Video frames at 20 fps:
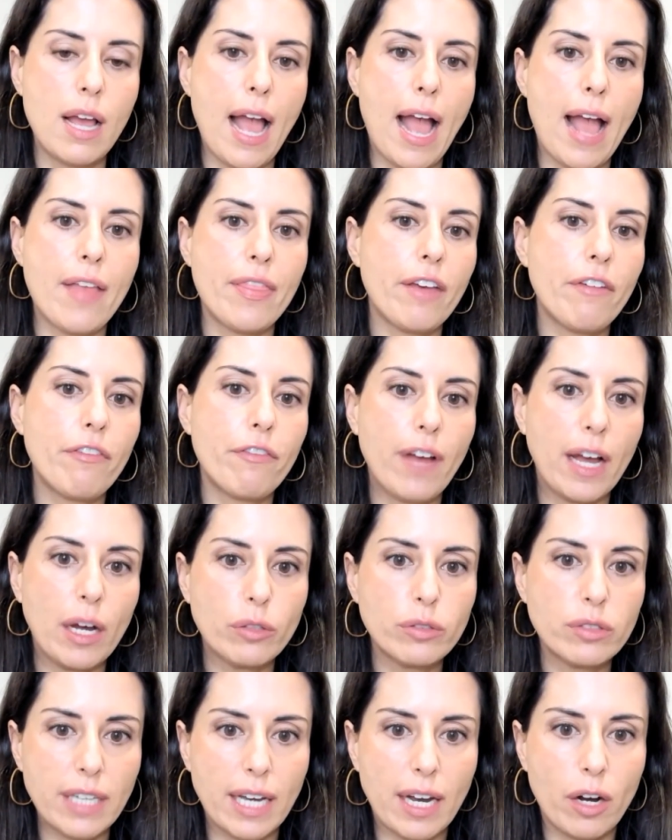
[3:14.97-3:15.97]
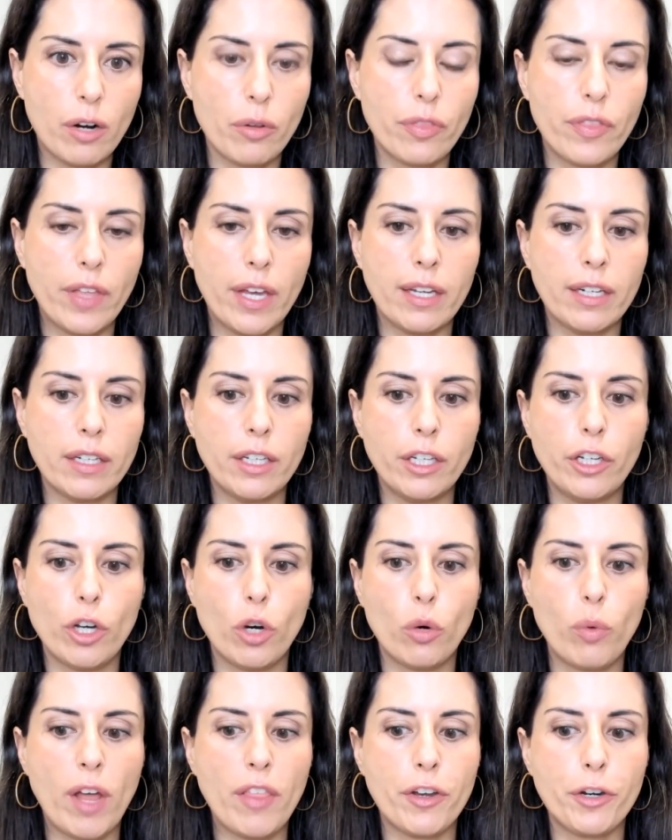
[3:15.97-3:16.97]
And they found out that,
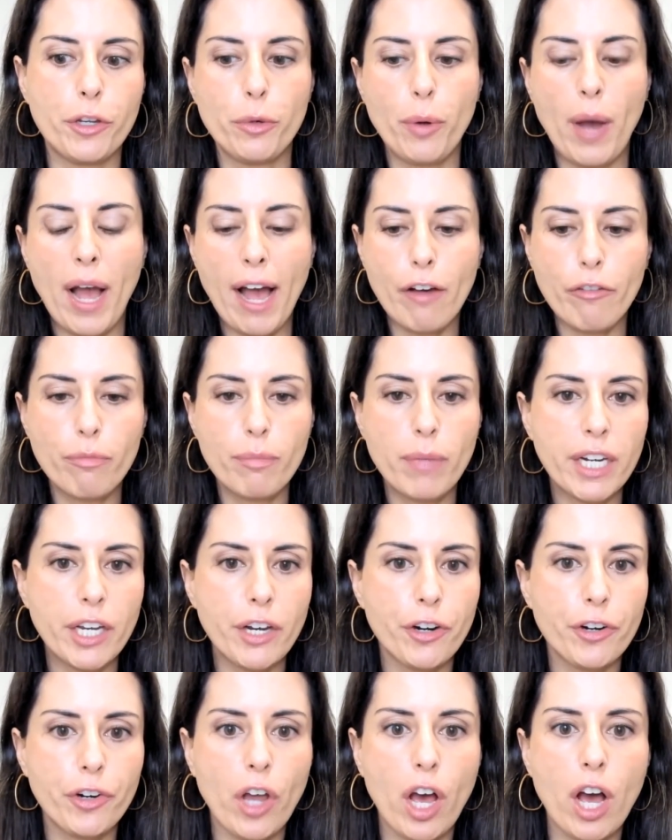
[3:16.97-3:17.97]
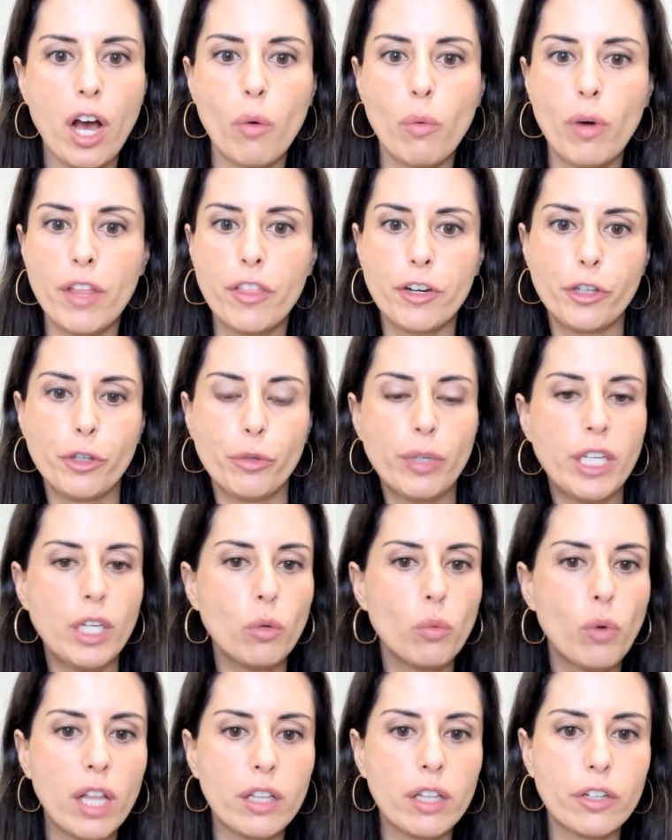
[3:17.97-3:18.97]
whether you have money or not, whether you
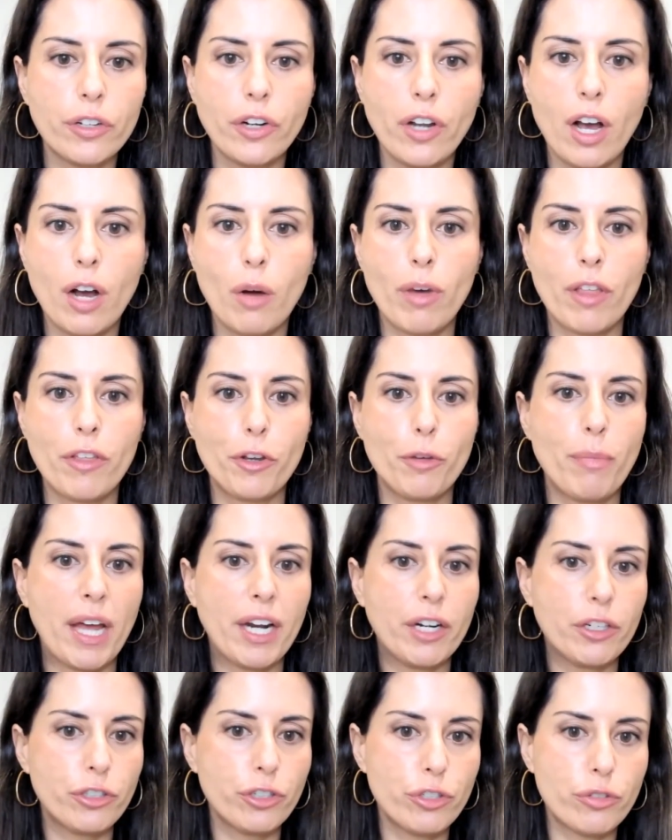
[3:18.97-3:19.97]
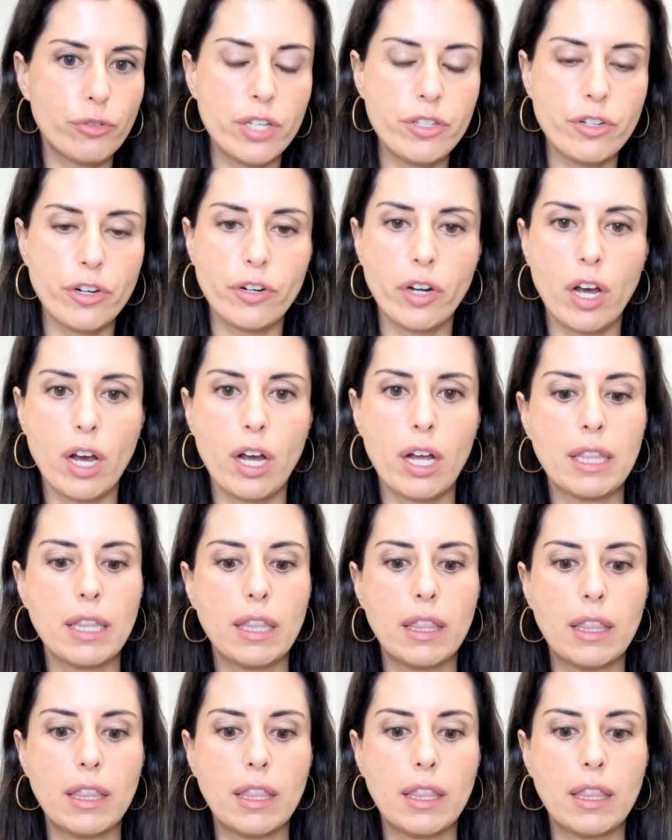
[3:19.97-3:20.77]
eat well or not, whether you manage your stress or not,